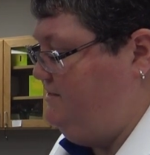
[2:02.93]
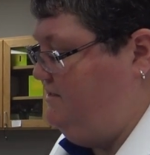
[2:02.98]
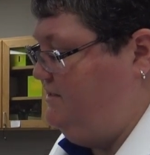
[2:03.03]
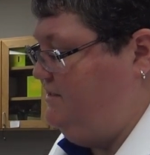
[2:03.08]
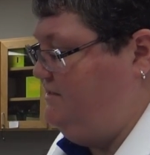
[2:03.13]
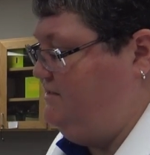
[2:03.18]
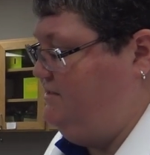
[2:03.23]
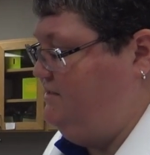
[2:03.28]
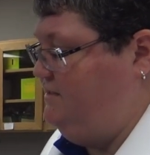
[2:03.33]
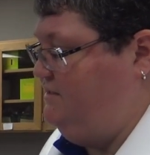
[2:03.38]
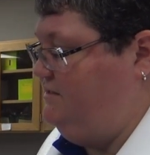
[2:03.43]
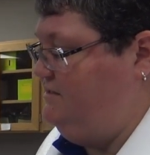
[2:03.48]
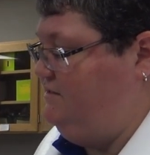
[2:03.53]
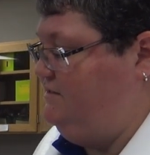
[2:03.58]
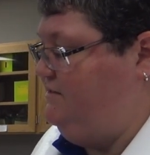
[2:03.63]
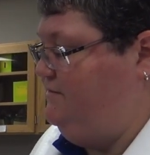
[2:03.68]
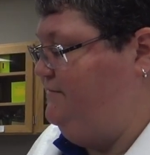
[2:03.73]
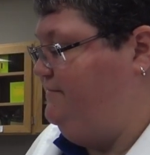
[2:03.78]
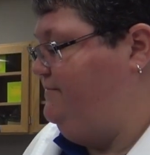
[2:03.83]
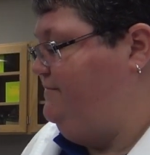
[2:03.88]
that exist,
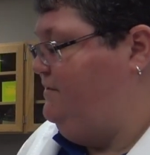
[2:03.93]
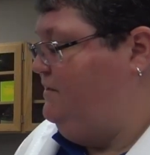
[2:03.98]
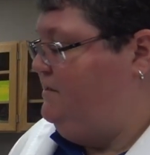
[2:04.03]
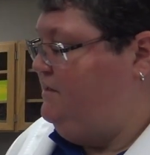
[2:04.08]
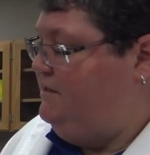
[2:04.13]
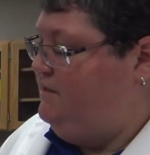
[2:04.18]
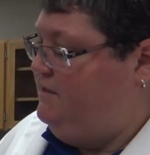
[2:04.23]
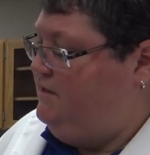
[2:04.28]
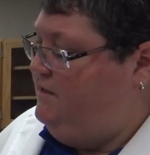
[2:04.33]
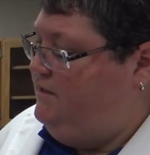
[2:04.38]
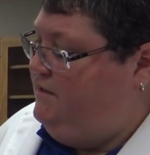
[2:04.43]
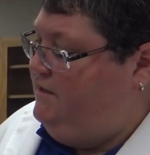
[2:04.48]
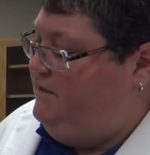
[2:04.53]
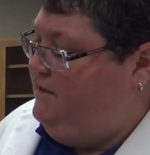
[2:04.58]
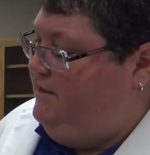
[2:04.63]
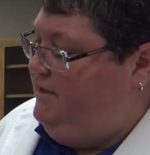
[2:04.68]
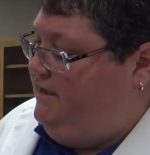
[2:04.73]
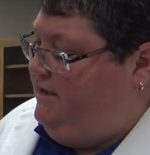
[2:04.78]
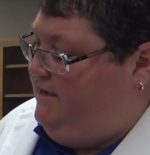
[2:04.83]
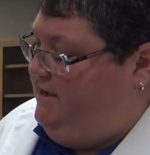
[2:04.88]

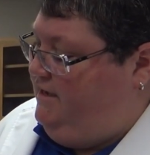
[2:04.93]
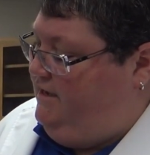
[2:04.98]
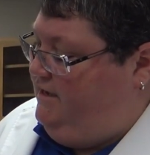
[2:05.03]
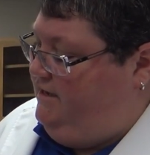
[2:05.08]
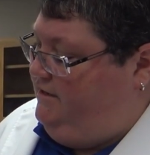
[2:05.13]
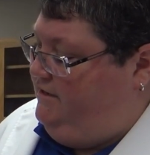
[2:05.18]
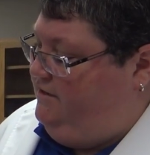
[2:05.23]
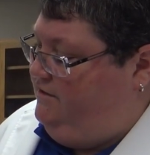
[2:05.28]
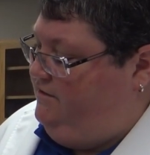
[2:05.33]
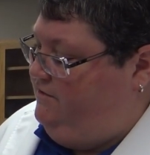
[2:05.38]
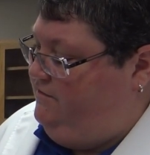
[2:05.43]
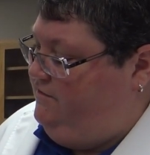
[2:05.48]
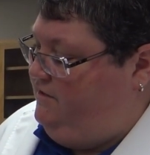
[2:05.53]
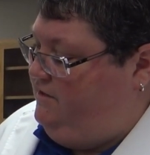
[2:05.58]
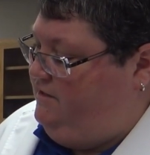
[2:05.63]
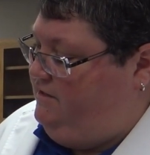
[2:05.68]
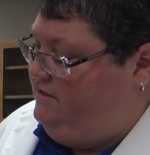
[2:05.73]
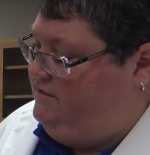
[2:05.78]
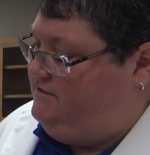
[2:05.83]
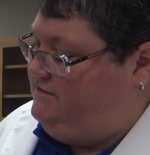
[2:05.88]
and
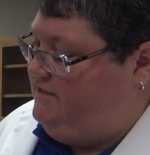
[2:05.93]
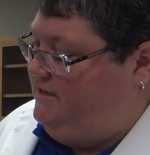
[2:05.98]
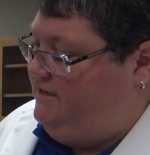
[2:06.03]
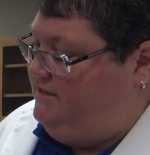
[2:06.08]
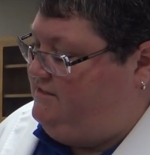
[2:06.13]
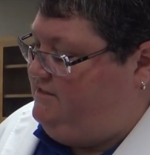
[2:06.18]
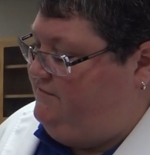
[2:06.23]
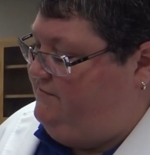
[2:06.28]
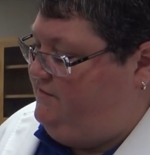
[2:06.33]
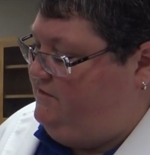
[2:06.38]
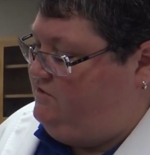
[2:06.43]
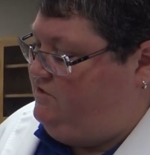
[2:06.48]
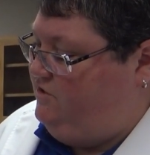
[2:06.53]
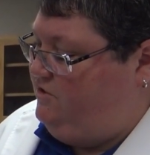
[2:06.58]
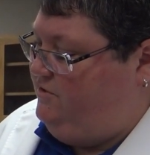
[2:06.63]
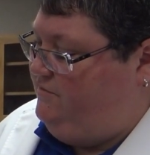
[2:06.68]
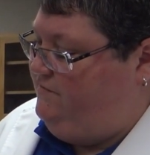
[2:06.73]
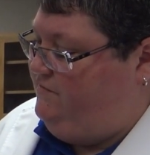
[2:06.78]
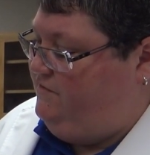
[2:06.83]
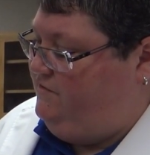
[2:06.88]
the scientific
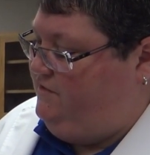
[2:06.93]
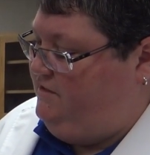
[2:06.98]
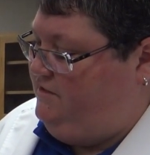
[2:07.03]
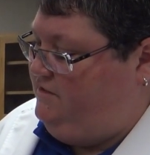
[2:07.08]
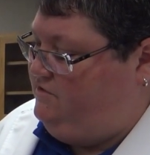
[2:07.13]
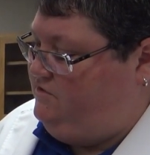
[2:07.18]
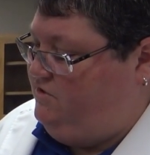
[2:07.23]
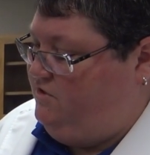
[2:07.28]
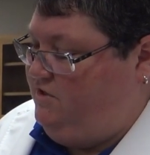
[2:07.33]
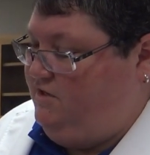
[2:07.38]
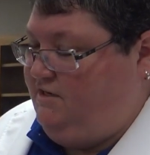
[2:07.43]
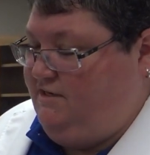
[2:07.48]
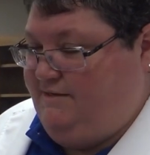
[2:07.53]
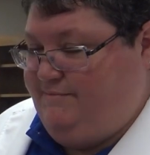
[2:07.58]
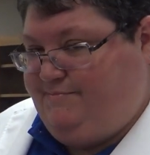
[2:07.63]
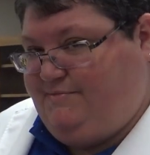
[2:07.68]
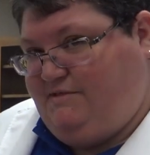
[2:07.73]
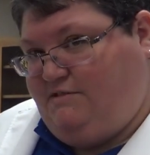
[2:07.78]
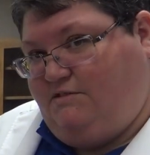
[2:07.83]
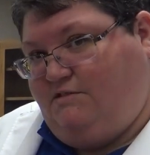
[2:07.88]
term for these are
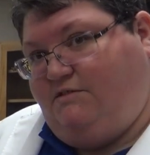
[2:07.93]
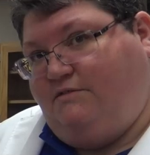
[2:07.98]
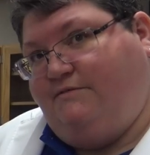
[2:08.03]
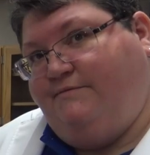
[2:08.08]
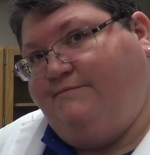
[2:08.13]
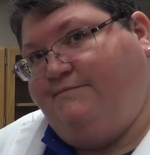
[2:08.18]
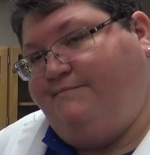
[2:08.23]
lipids.